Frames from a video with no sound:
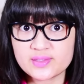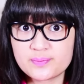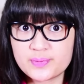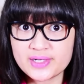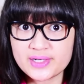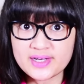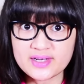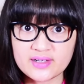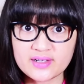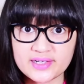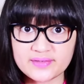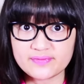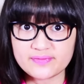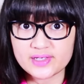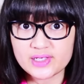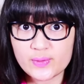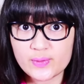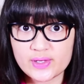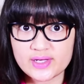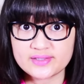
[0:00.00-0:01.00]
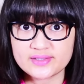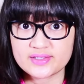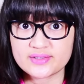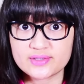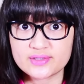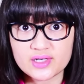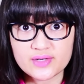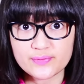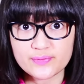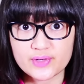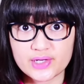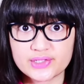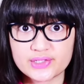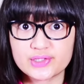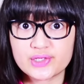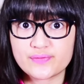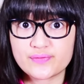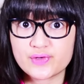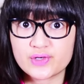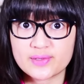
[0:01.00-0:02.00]
a pretty great video editing software
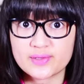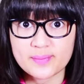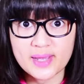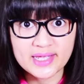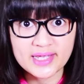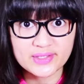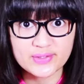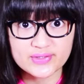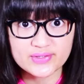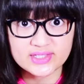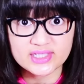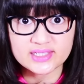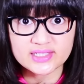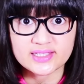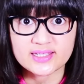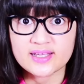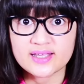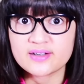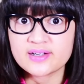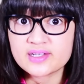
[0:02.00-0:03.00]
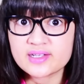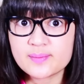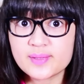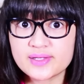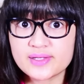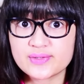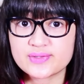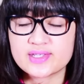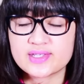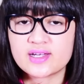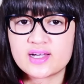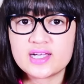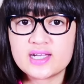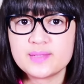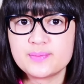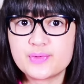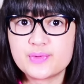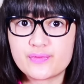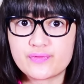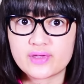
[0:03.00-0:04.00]
so if you're a Mac user then I recommend using
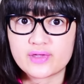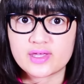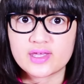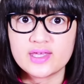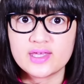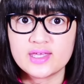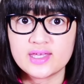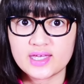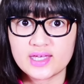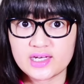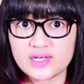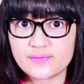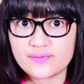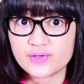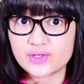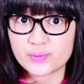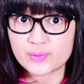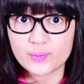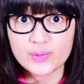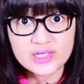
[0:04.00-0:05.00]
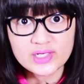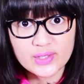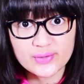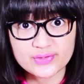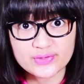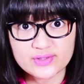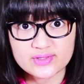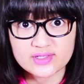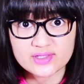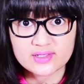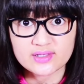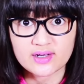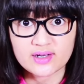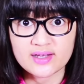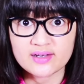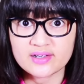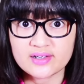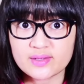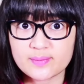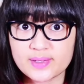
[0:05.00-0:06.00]
iMovie and if you're a Windows user
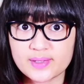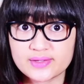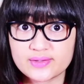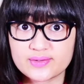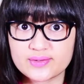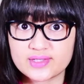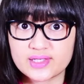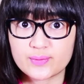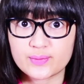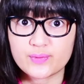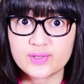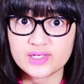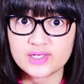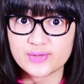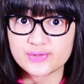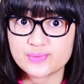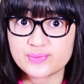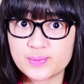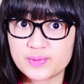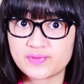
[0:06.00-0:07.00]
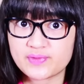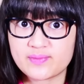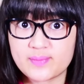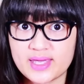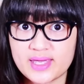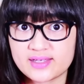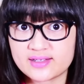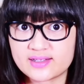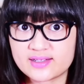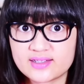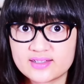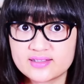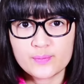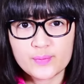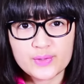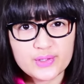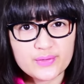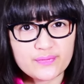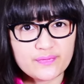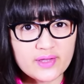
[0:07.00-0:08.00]
I recommend using Windows Movie Maker.
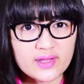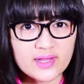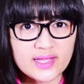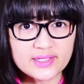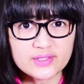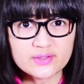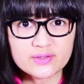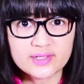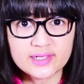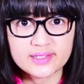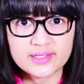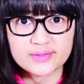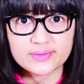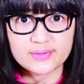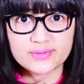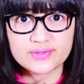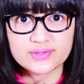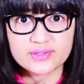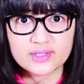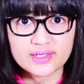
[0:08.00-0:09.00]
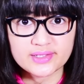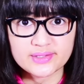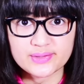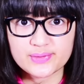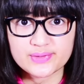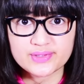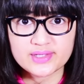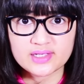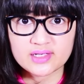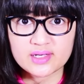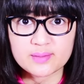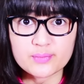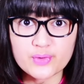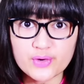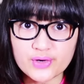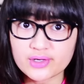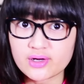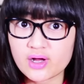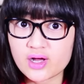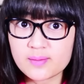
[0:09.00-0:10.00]
When you feel like you're ready to start using a
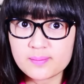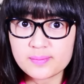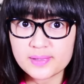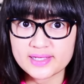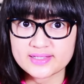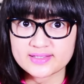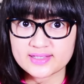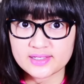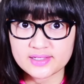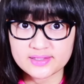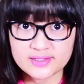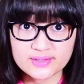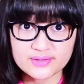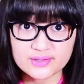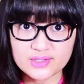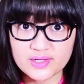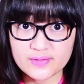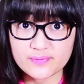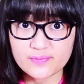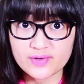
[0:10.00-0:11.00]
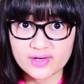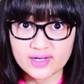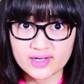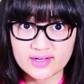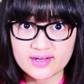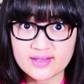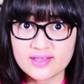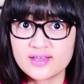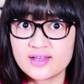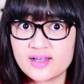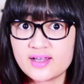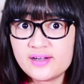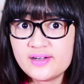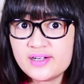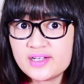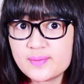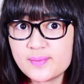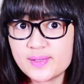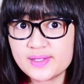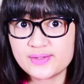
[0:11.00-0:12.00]
more complex editing software, I
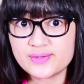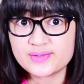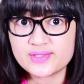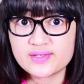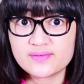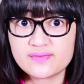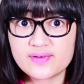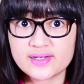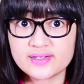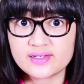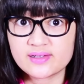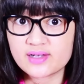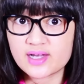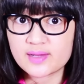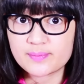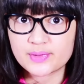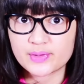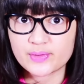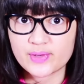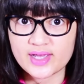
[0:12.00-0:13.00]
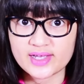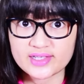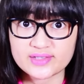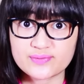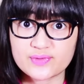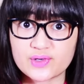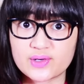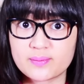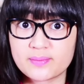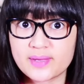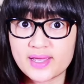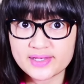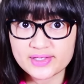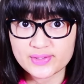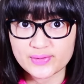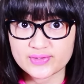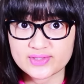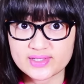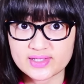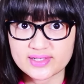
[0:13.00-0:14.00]
recommend using Final Cut Pro X for Mac
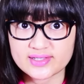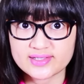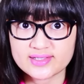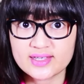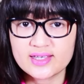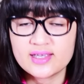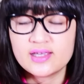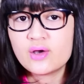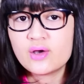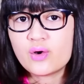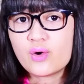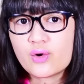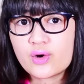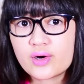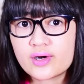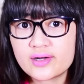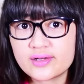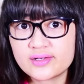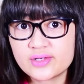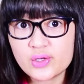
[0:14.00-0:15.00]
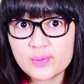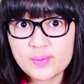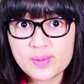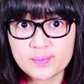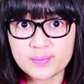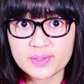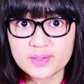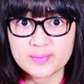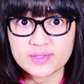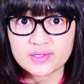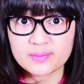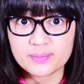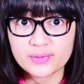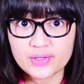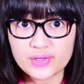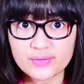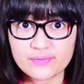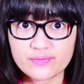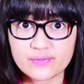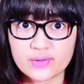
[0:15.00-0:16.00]
users or Adobe Premiere
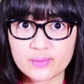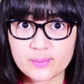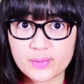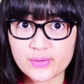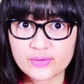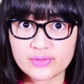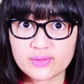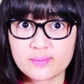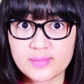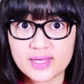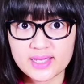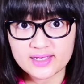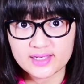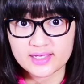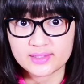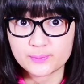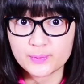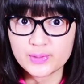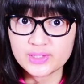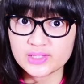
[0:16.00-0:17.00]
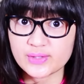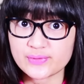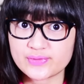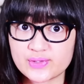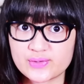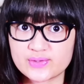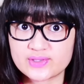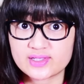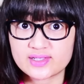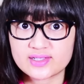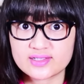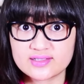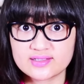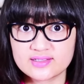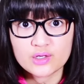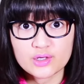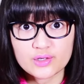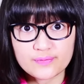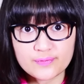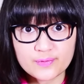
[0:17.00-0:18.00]
Pro for both Mac and Windows users.
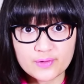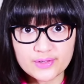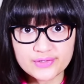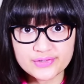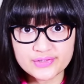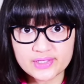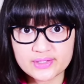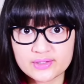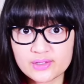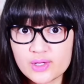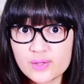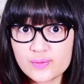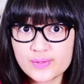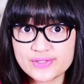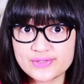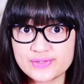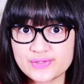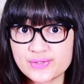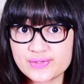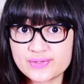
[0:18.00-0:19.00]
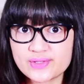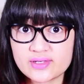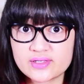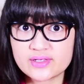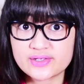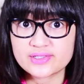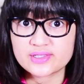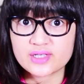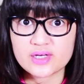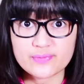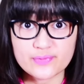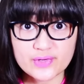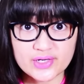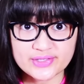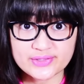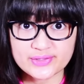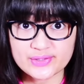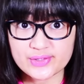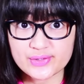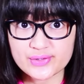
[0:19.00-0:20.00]
Of course, you can always choose other
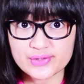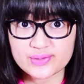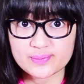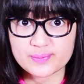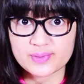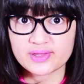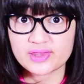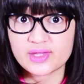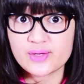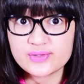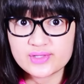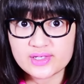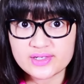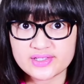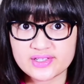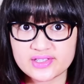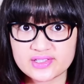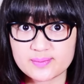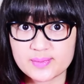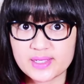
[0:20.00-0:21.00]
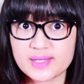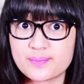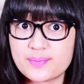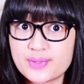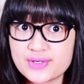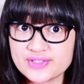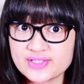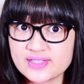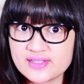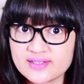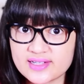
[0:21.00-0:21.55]
softwares to use, but those are just my personal